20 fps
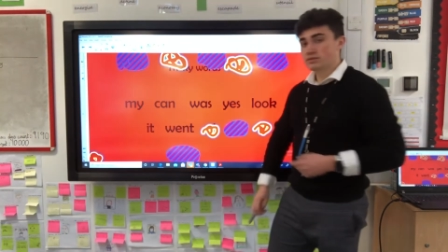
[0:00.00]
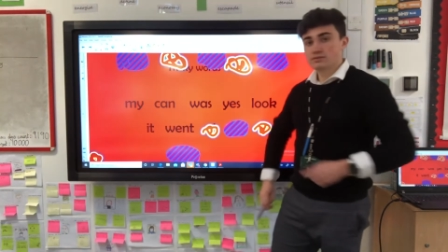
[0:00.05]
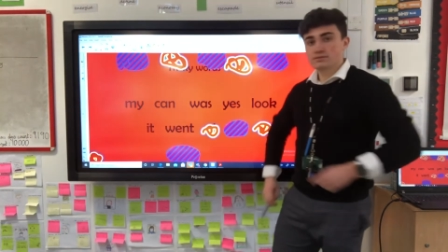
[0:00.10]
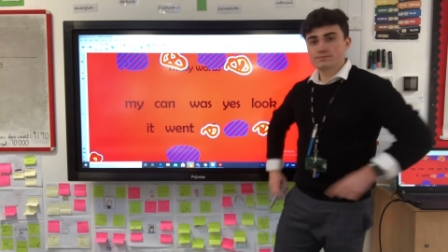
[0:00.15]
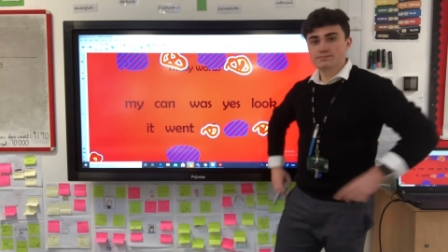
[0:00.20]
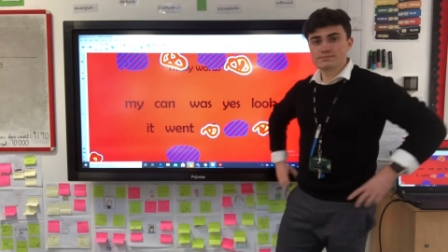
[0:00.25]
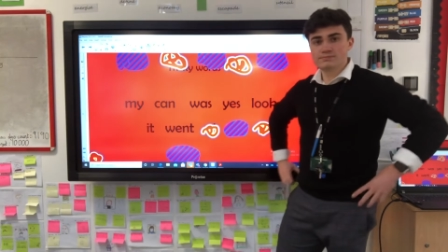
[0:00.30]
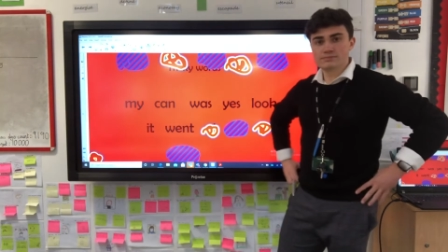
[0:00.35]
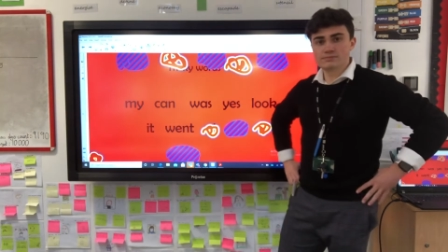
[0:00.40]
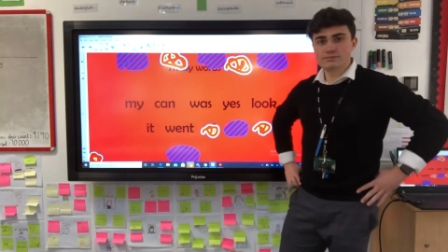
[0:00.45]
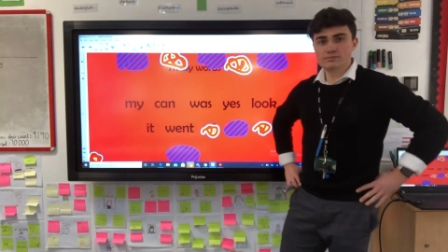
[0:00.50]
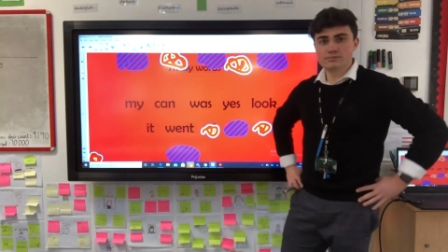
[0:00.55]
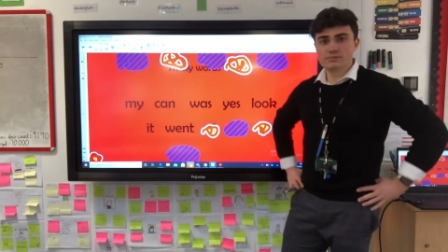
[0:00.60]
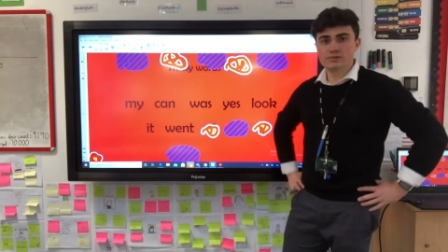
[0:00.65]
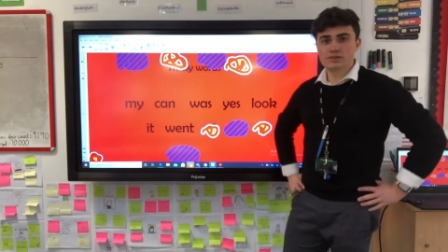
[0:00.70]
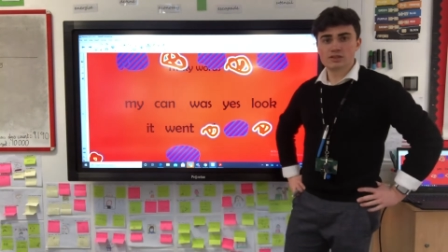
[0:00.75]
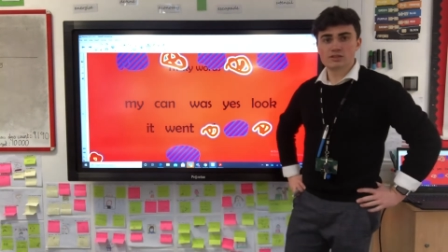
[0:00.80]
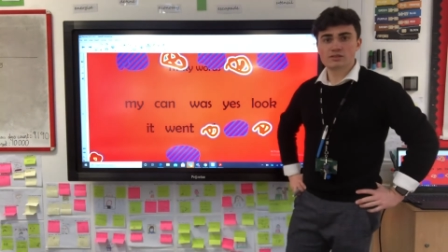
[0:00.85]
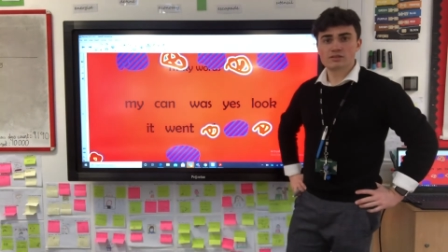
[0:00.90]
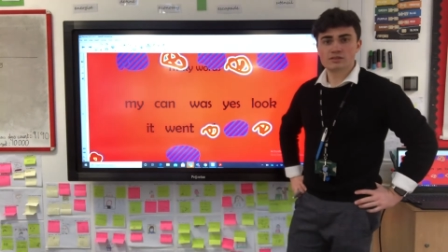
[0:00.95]
Hmm.
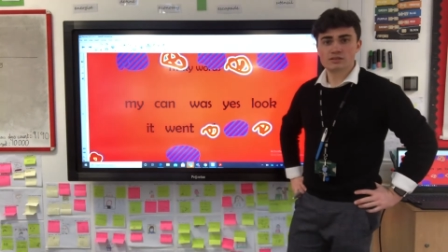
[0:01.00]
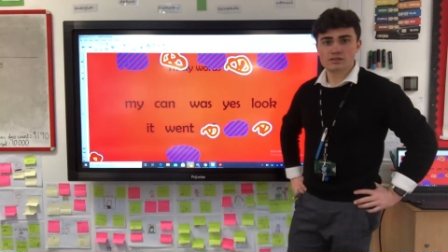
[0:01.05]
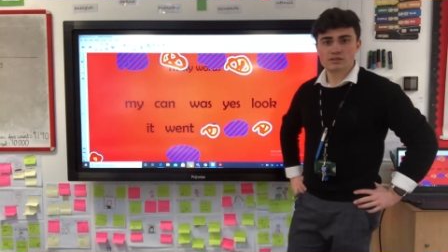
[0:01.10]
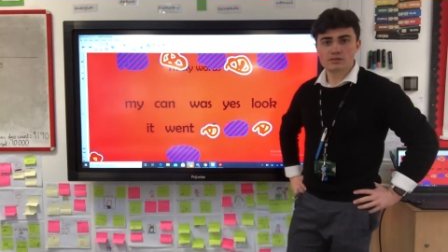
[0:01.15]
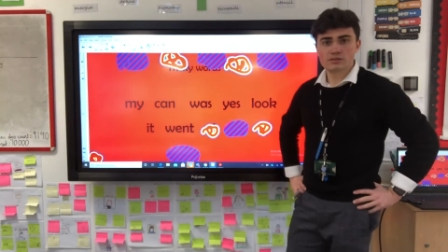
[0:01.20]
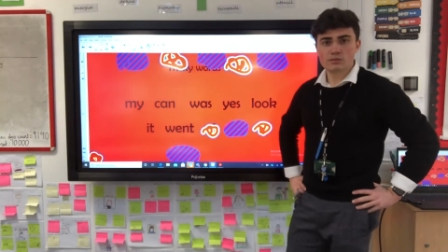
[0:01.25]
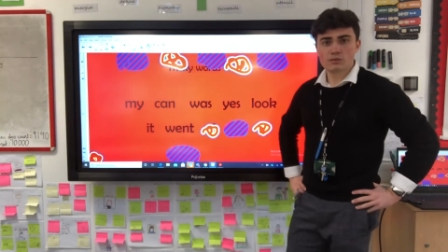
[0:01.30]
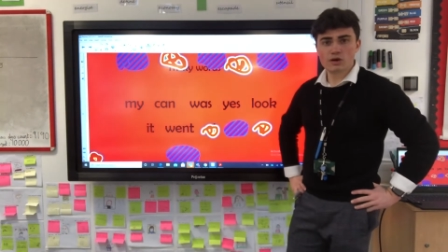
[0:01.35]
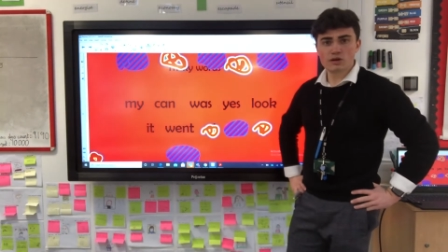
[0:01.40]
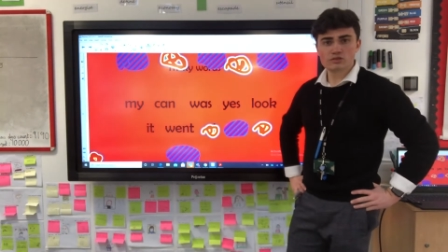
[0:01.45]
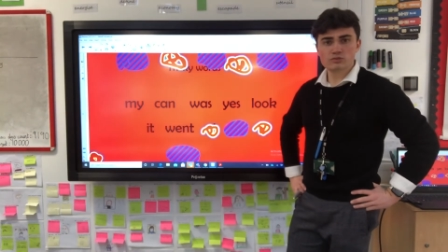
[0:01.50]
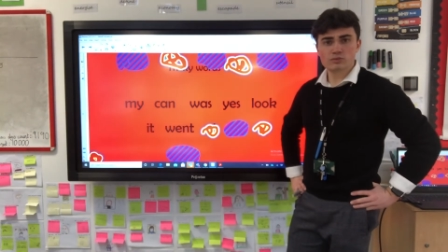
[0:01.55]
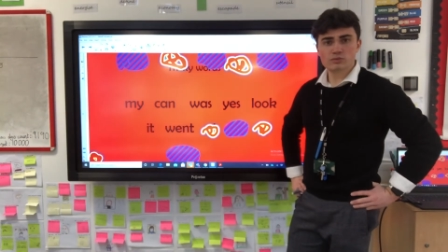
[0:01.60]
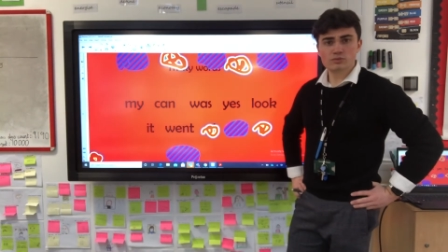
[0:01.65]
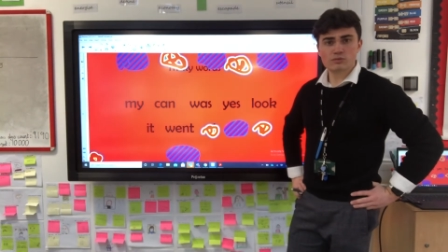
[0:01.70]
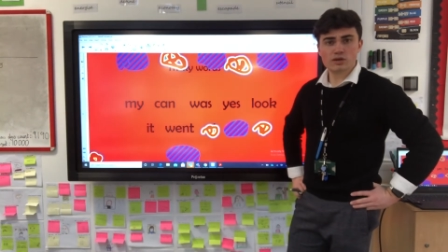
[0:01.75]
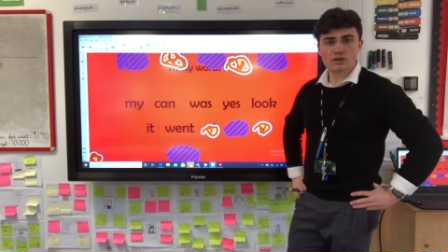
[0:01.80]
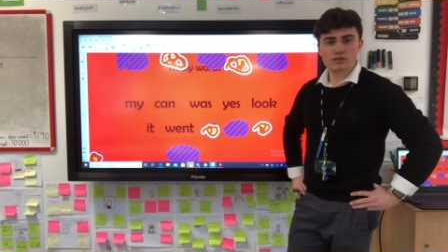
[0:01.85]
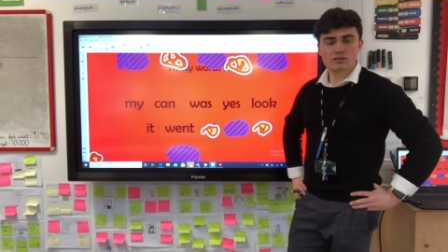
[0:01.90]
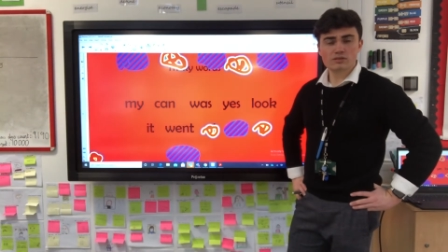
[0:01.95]
What,
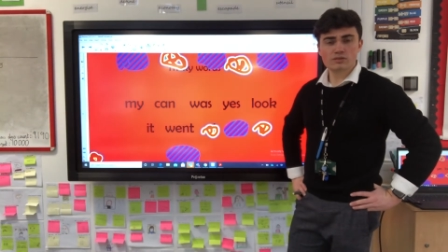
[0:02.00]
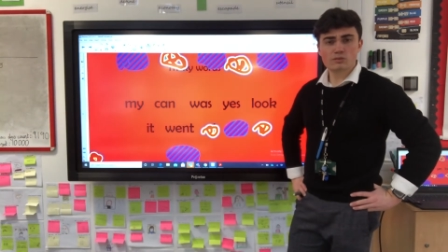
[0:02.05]
what,